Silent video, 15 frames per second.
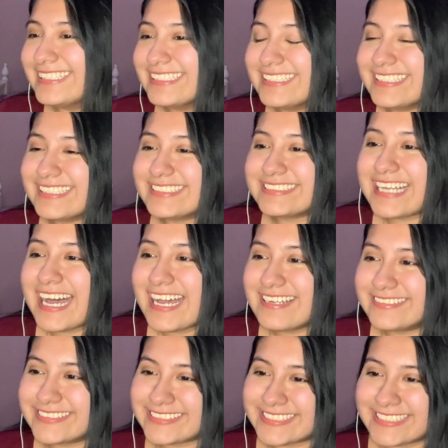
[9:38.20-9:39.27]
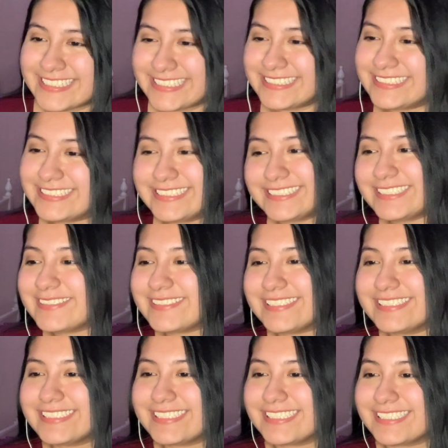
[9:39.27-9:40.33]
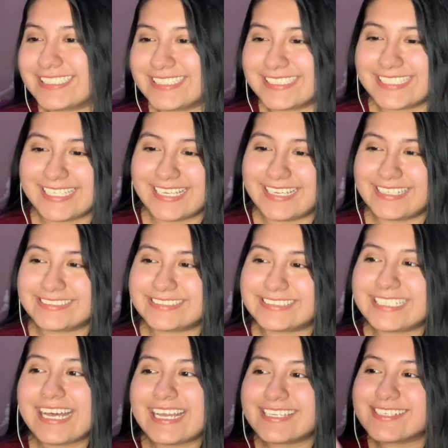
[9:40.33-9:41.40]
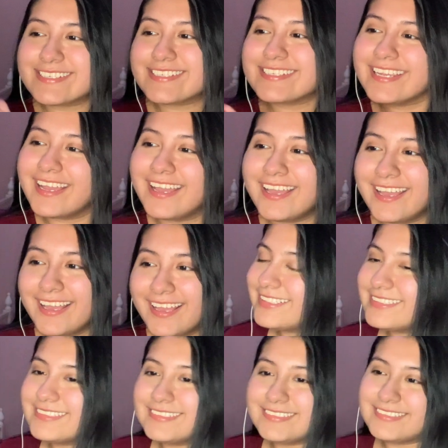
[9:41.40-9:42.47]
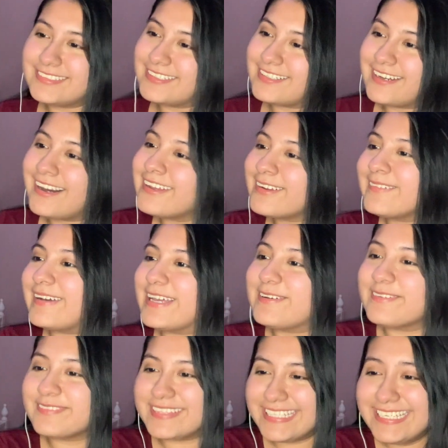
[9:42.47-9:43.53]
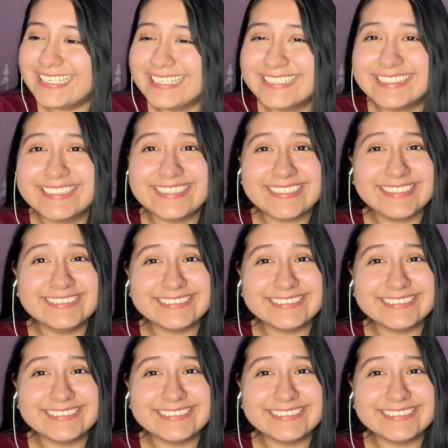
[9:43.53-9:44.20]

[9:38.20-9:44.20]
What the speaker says: because I was a good student slash got away with things.